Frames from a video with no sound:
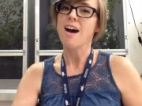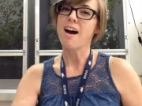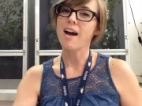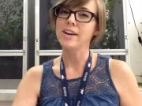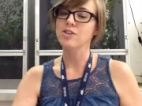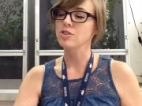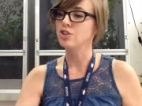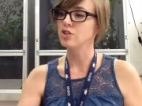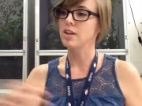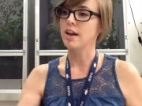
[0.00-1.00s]
I don't
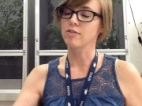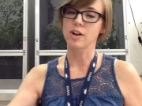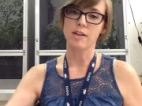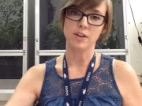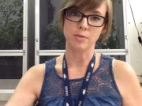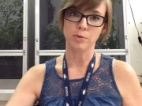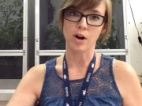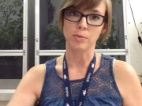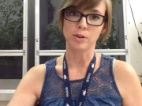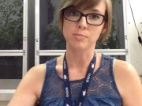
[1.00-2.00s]
usually ever have any
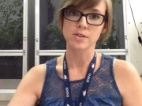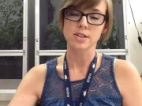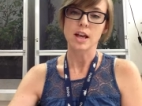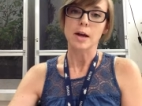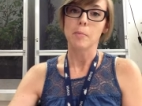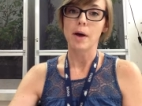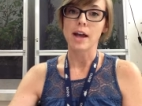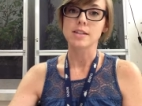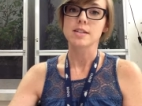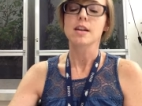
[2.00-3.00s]
problems,
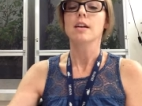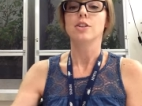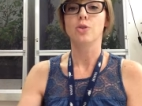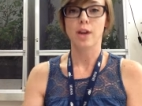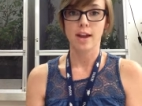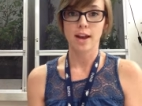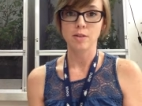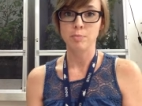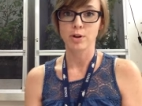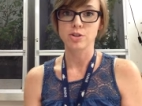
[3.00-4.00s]
but you
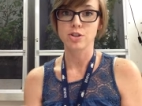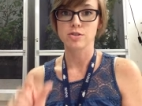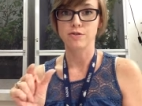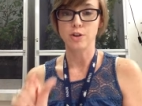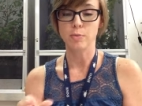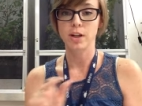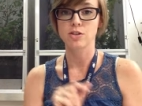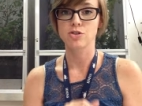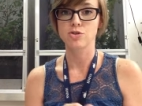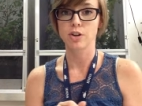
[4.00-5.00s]
can purchase
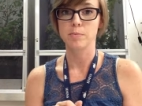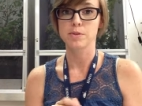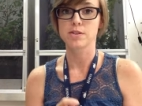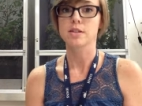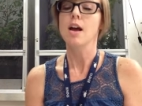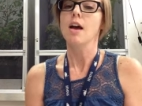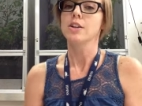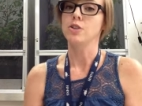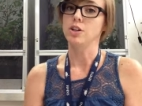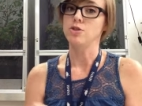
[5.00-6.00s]
fumigant strips
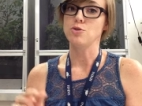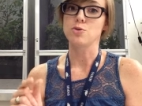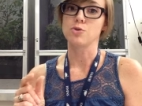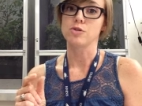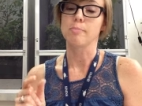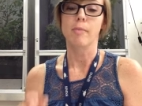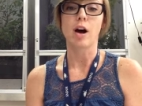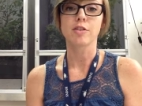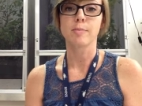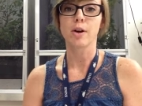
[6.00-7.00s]
you can use
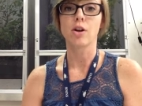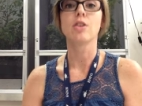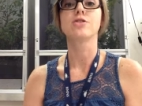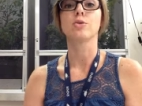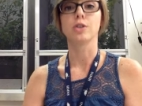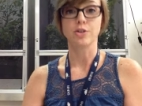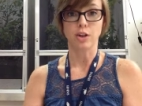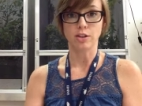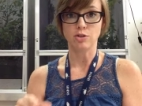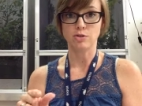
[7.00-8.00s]
mothballs or you
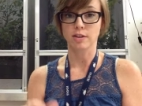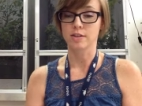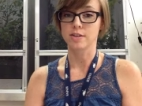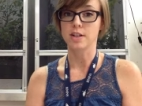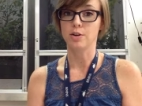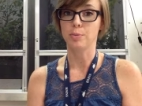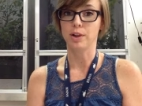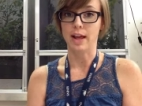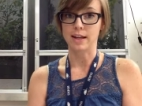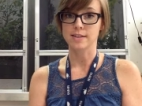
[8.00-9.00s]
can use little cedar
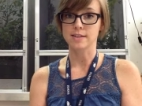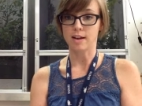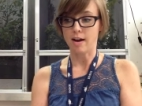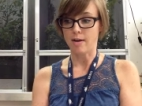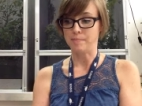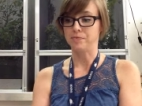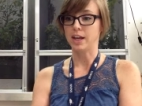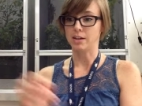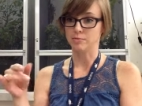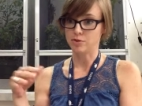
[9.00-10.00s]
planks um,
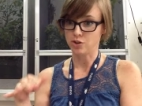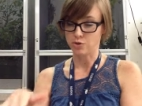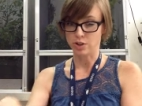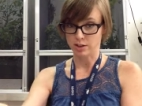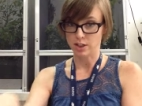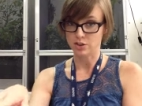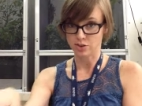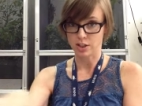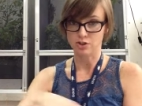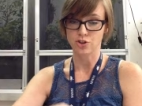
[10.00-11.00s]
and to and
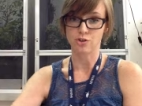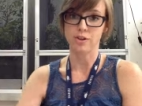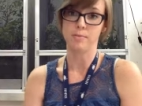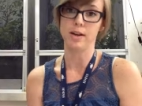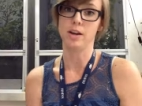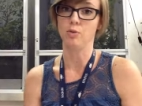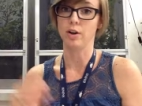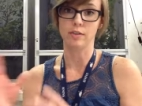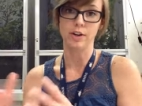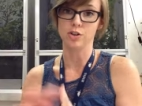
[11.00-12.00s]
just insert them in
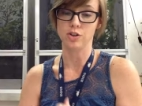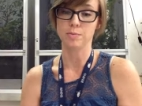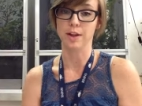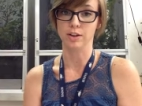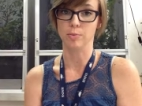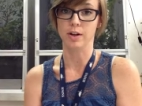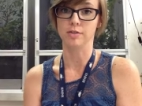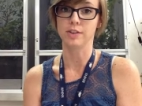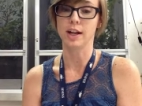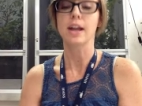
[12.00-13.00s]
whatever you're displaying your
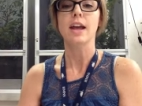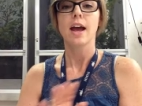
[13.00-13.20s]
butterfly